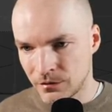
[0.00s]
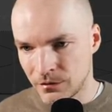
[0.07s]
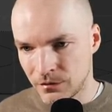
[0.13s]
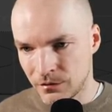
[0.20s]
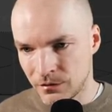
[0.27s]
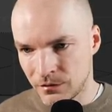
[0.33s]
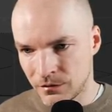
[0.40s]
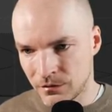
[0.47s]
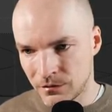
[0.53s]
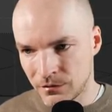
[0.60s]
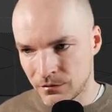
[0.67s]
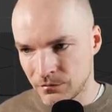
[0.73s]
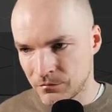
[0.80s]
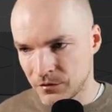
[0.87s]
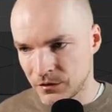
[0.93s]

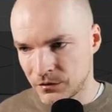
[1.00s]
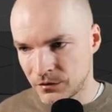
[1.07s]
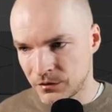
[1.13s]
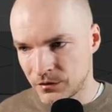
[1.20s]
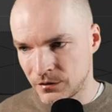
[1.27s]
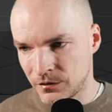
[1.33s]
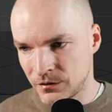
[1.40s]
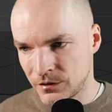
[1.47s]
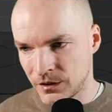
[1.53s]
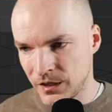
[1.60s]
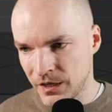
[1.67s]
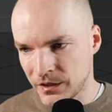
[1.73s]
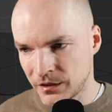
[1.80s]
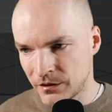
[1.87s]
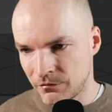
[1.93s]
let's just
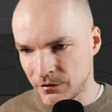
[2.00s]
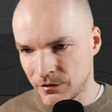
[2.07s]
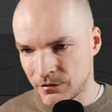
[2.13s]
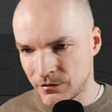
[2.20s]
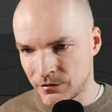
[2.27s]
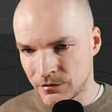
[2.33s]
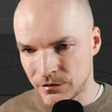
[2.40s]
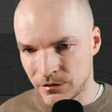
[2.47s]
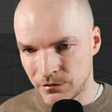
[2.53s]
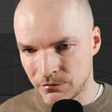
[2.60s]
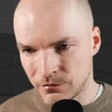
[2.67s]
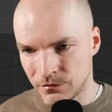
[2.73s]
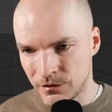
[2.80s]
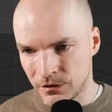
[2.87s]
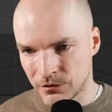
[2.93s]
deactivate it and see
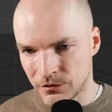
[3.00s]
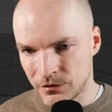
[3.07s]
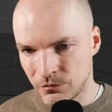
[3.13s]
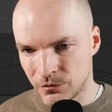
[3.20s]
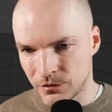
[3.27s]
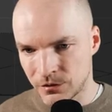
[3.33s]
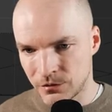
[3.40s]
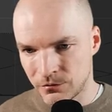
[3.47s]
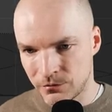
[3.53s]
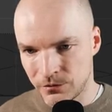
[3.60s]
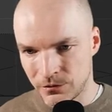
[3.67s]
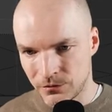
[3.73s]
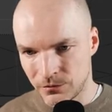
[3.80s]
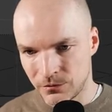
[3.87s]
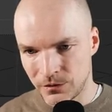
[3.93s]
if it actually works. If
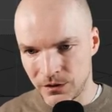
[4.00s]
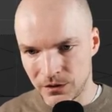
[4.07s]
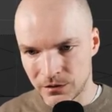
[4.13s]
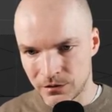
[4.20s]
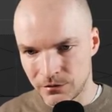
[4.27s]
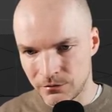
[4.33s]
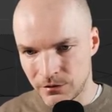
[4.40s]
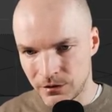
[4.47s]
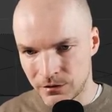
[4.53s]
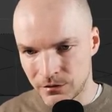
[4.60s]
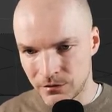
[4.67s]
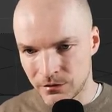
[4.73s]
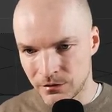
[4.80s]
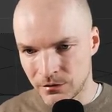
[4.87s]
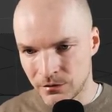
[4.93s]
we do activate
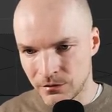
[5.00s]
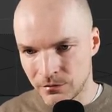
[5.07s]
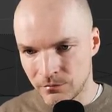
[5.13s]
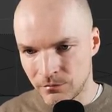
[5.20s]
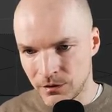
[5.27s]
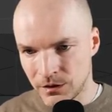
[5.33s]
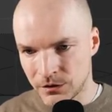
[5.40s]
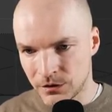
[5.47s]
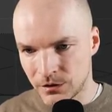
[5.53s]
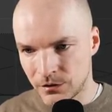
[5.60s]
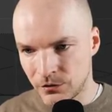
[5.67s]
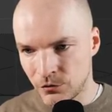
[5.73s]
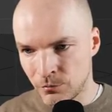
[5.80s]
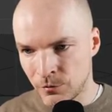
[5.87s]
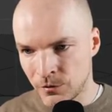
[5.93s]
magic
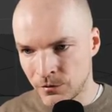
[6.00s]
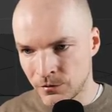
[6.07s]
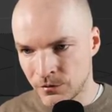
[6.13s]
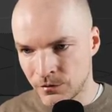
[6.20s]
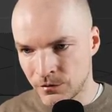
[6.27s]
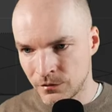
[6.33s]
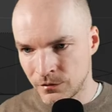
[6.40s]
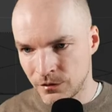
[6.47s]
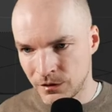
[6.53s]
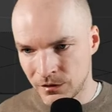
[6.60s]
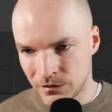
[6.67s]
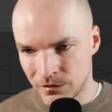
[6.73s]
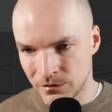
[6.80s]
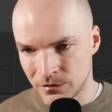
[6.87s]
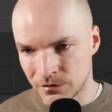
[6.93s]
cube,
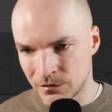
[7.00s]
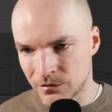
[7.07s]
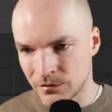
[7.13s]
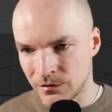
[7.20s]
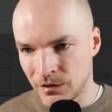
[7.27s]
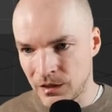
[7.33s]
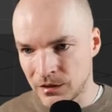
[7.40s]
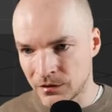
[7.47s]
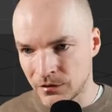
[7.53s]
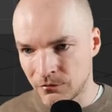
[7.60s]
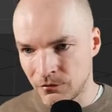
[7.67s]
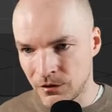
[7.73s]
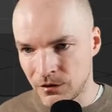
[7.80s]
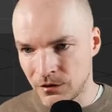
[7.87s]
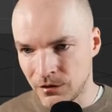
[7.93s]
it is
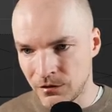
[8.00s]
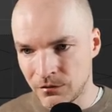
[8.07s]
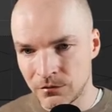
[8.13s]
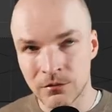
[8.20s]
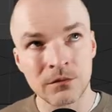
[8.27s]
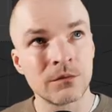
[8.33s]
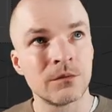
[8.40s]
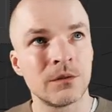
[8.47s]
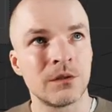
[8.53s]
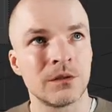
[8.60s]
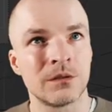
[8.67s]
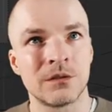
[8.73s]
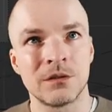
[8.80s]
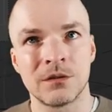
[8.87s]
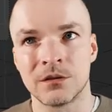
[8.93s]
activating. We
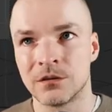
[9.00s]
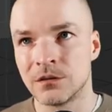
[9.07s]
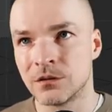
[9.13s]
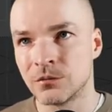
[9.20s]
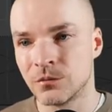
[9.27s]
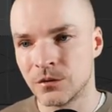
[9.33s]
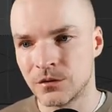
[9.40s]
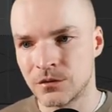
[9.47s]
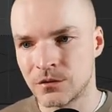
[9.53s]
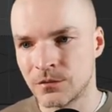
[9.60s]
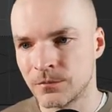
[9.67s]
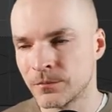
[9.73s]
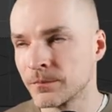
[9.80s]
can see that this was